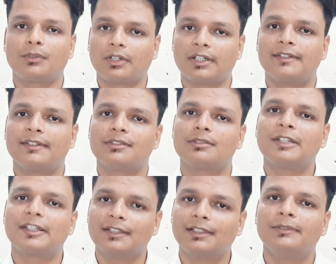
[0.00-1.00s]
audit system
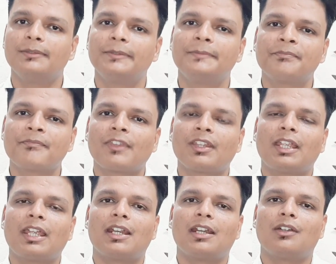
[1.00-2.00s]
itself,
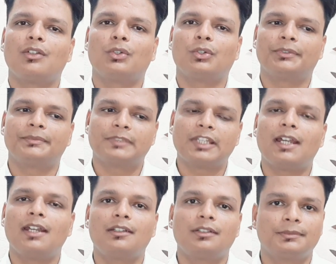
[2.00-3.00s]
and
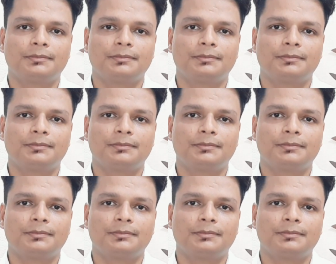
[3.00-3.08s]
that